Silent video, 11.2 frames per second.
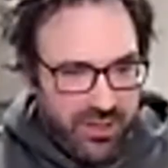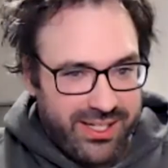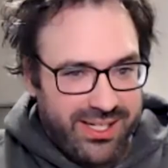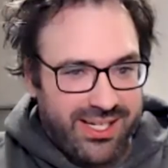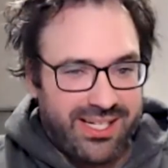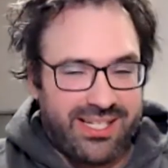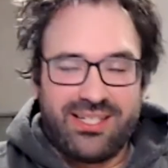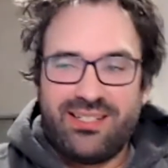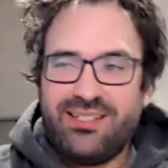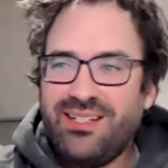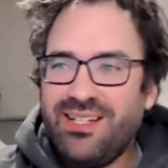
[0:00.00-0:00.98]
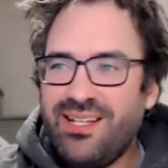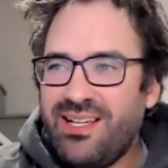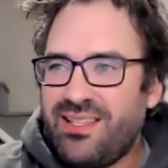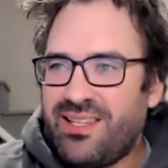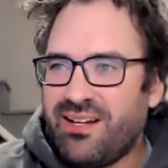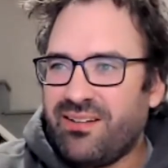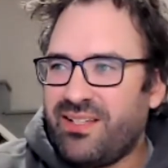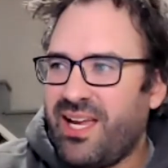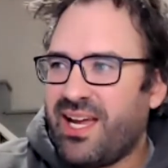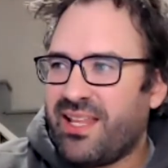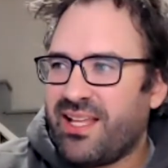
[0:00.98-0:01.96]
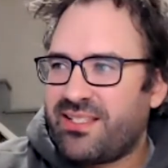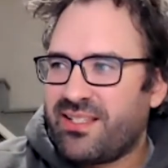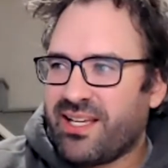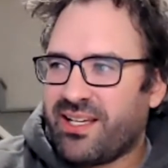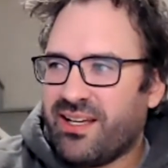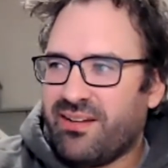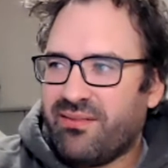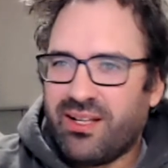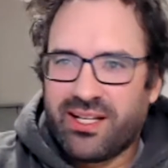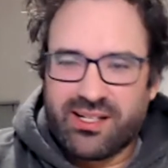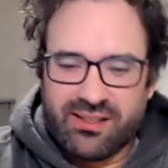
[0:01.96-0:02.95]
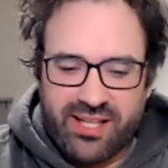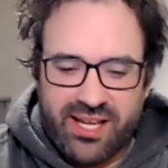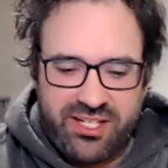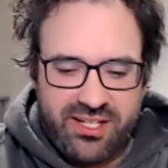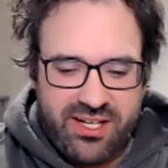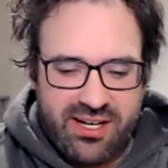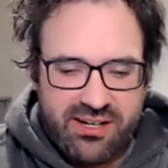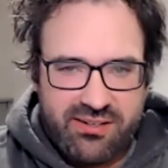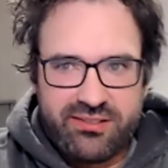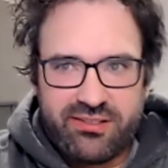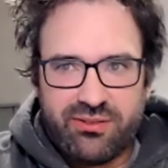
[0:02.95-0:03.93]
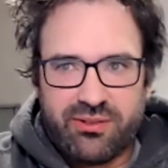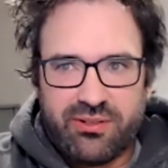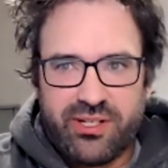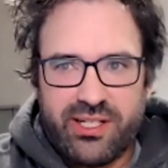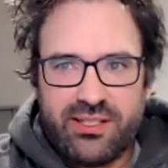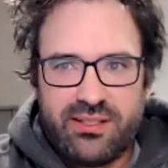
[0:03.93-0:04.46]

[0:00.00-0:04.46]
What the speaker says: in, and that's like a legendary story. And